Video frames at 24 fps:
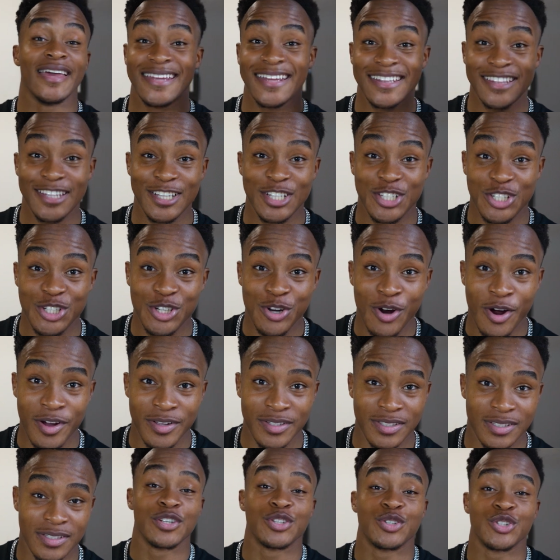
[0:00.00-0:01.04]
get the
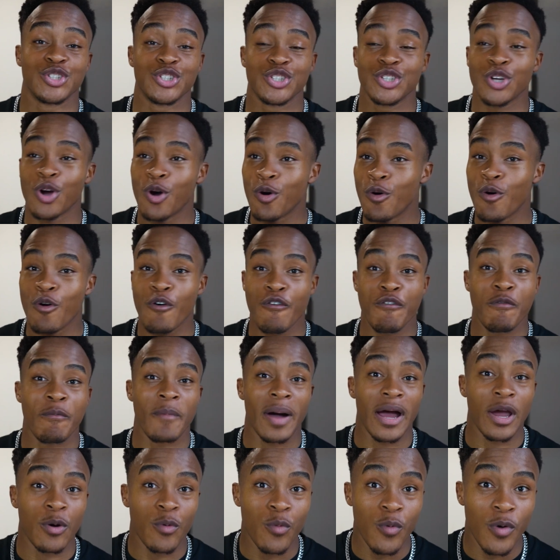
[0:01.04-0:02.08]
chance to show off
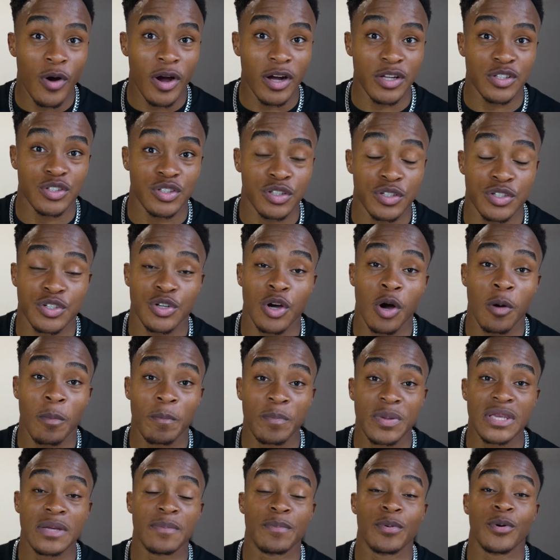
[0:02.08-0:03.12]
my work to the top
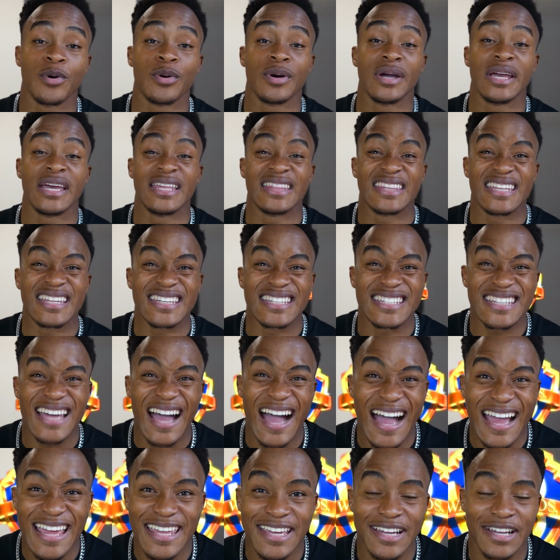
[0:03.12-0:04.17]
people in the
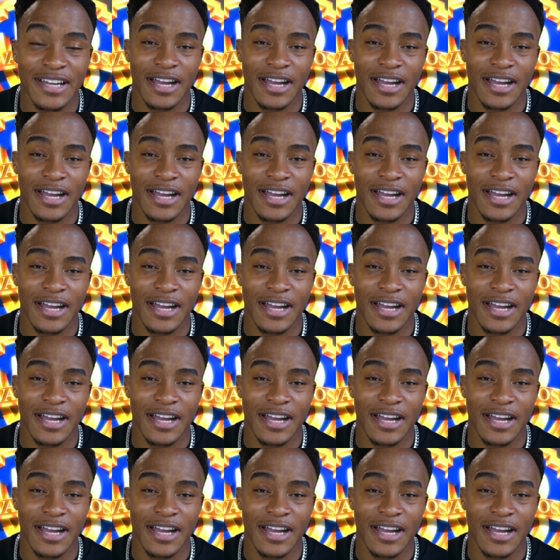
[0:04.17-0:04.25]
entire